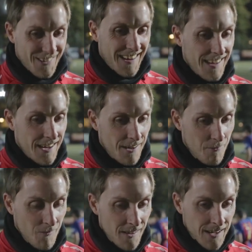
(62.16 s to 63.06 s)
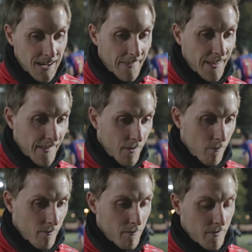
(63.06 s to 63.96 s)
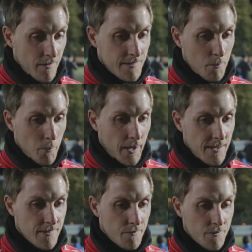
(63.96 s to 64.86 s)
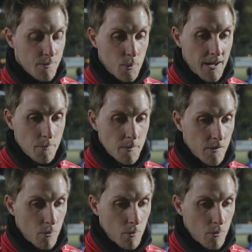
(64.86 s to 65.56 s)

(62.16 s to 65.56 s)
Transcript: Okay. I think that some players have surprised me.